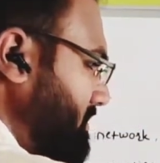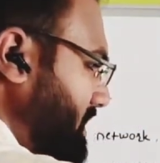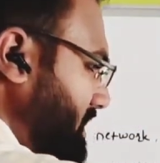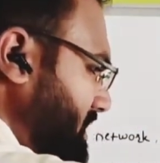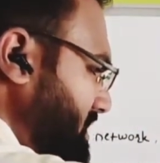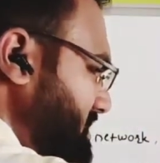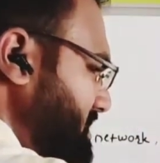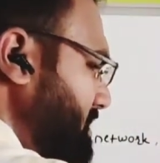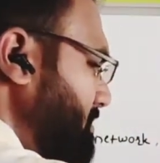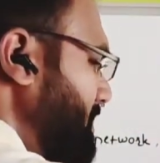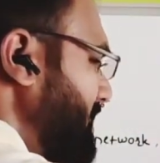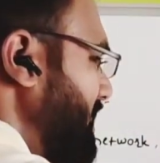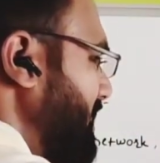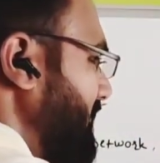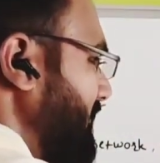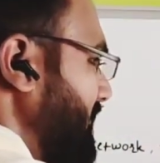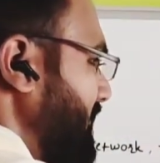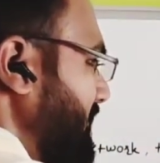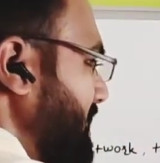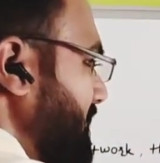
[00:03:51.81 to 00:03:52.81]

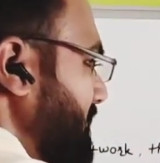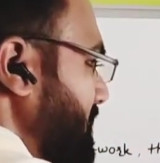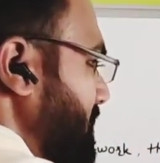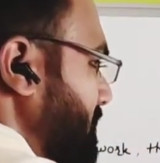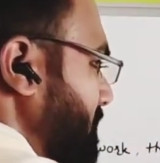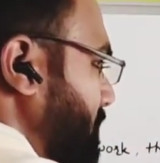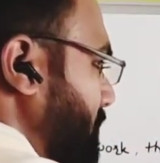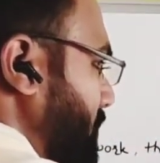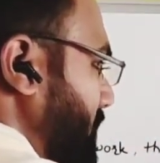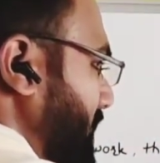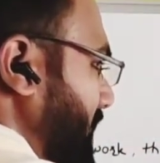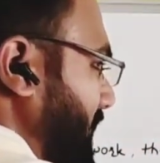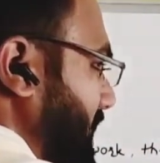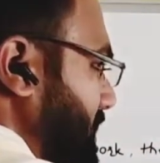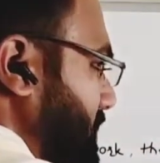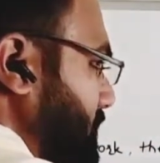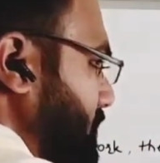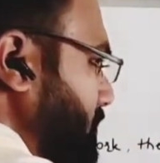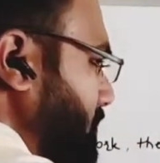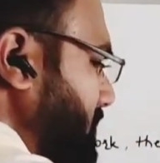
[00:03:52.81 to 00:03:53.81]
Similarly, for
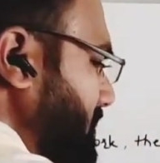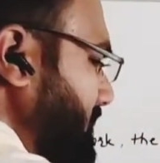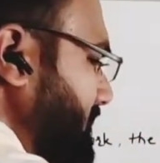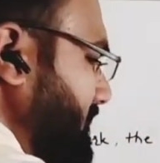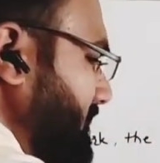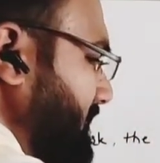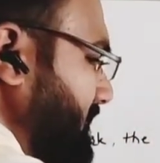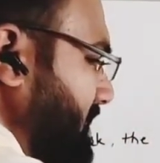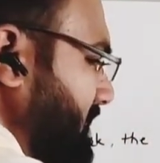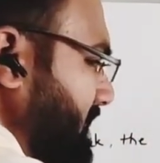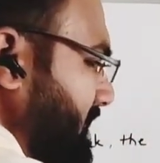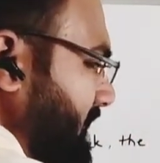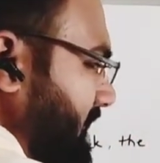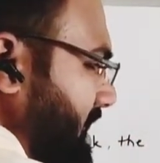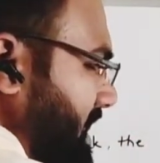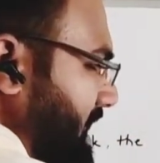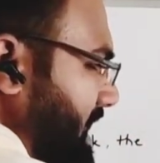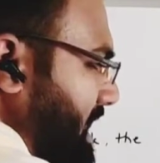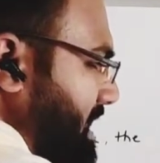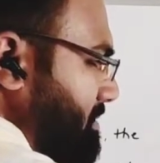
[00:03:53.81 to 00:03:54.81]
R2,
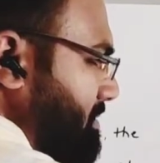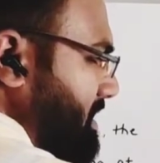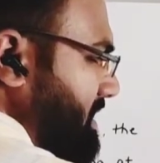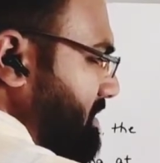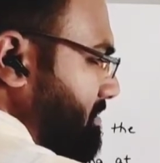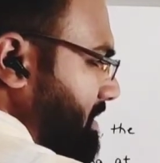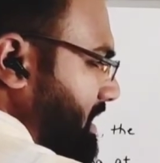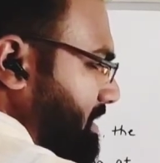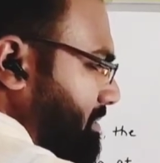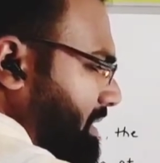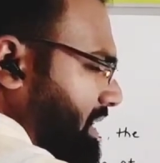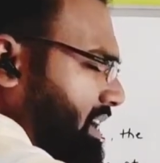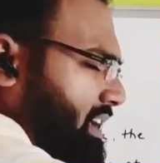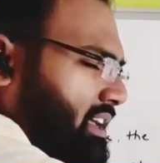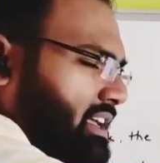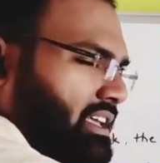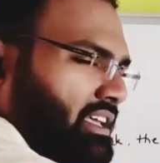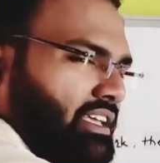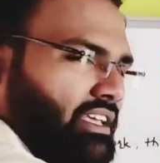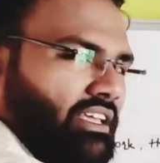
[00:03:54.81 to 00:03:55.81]
I multiply by
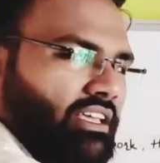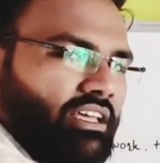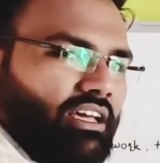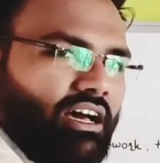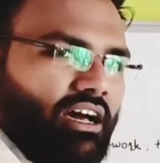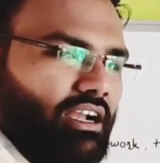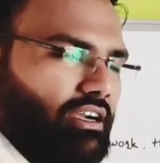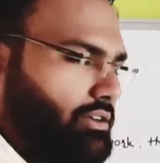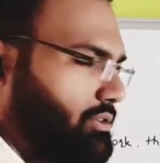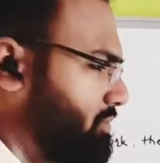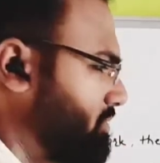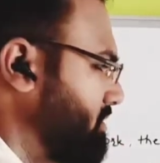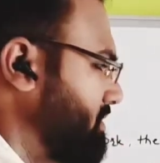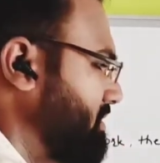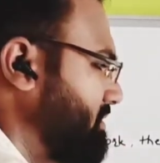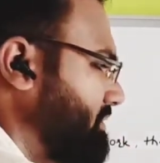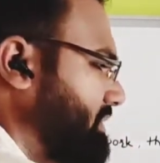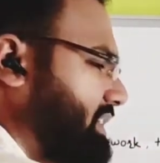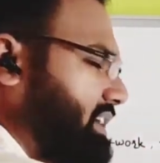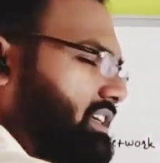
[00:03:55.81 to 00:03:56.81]
R2.
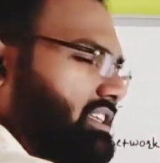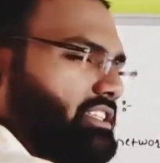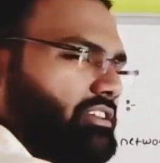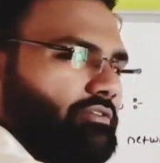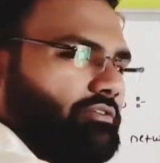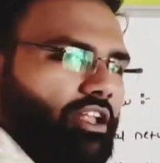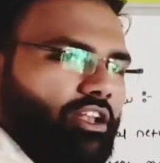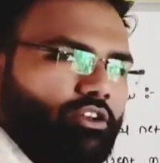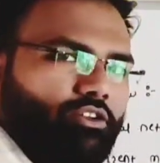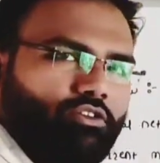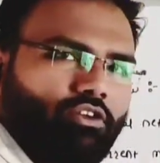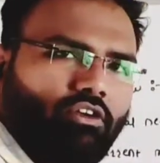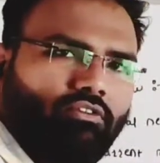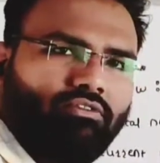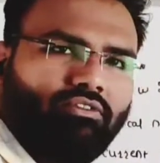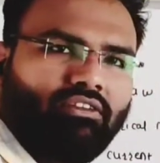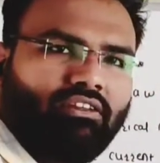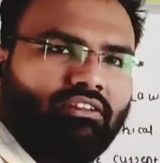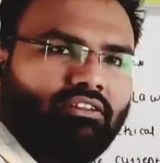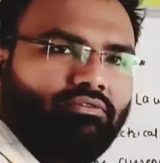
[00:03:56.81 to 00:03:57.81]
We get the value of
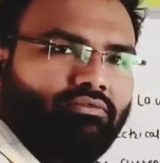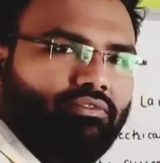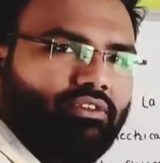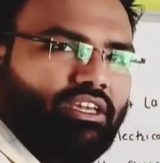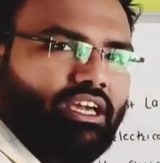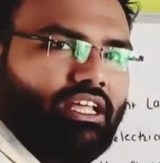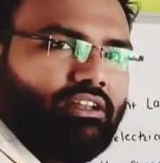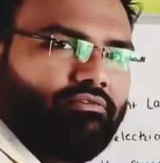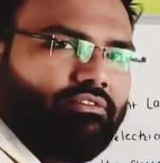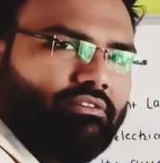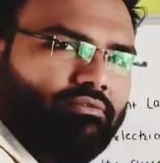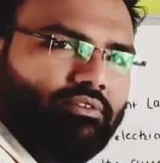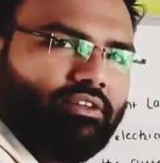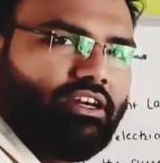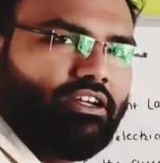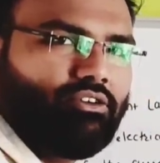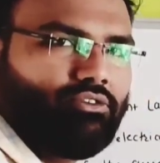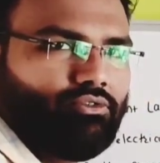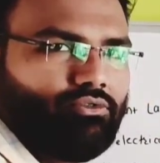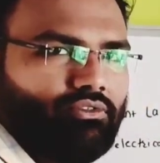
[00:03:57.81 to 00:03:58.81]
VR1,
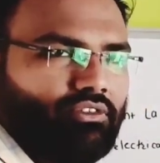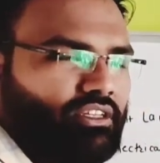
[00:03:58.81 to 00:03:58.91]
VR2.